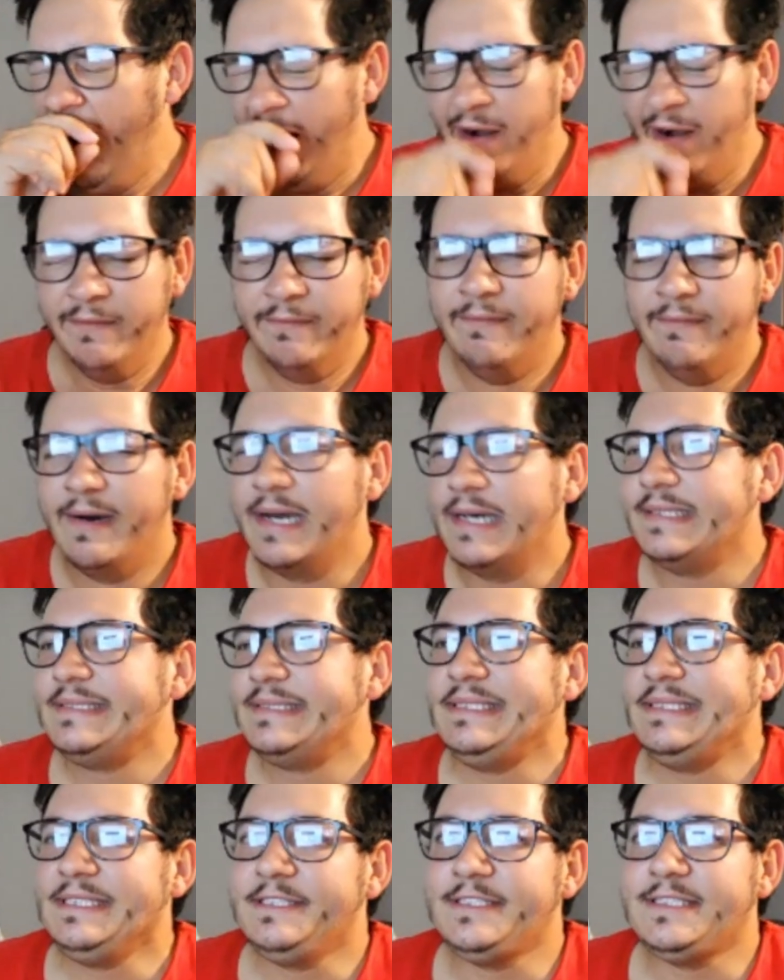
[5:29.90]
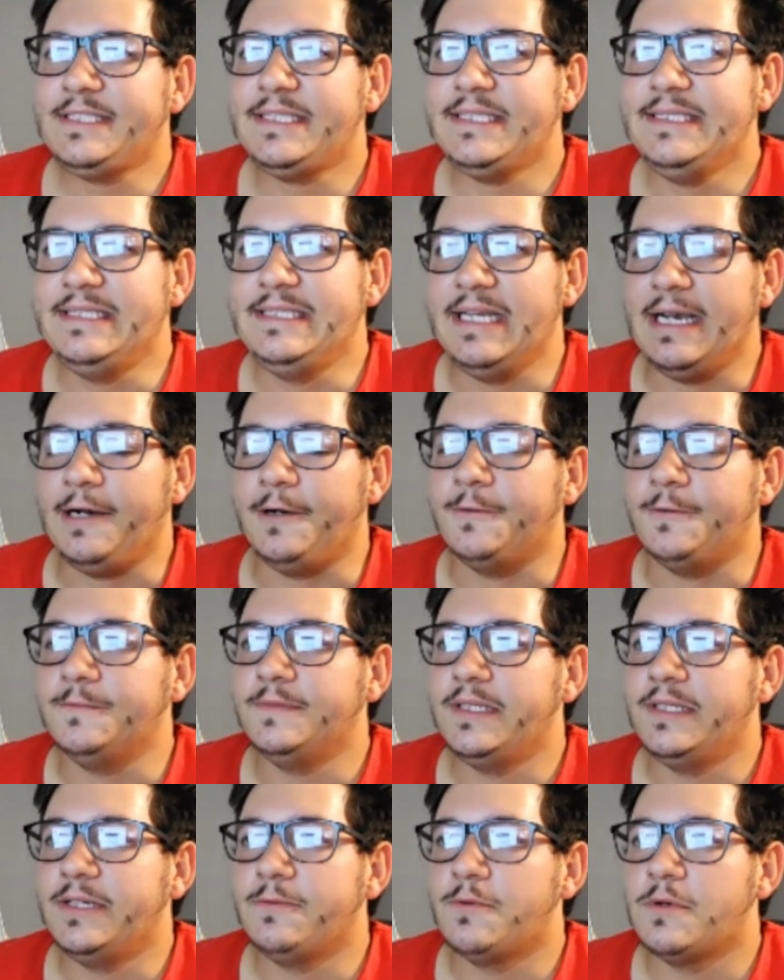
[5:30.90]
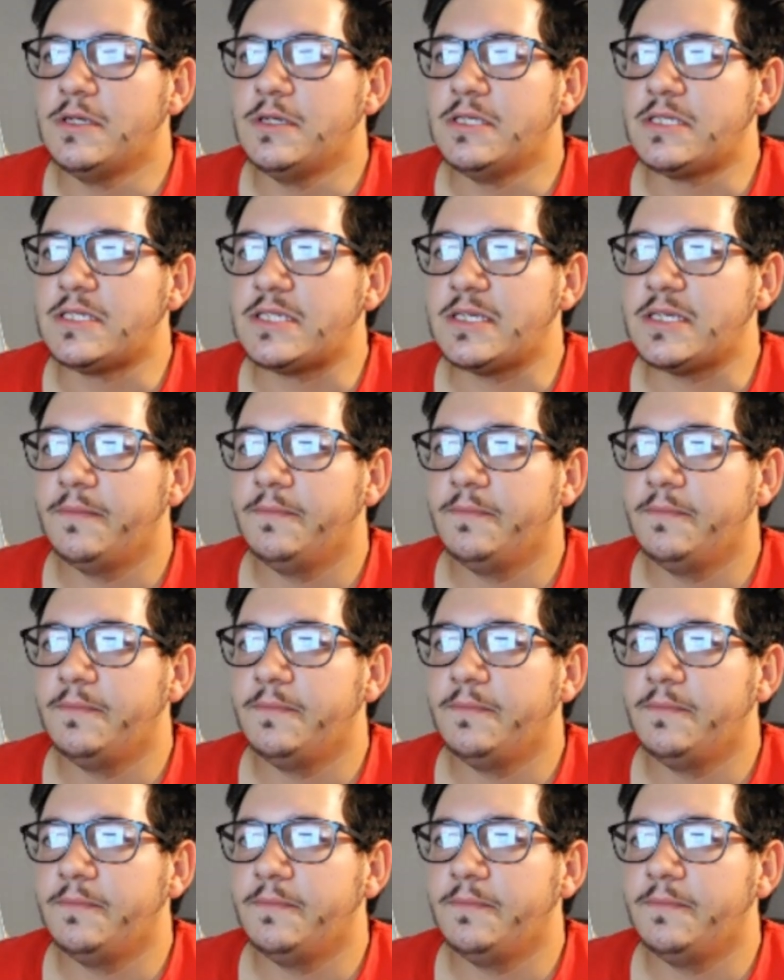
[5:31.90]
Well, I seriously doubt it was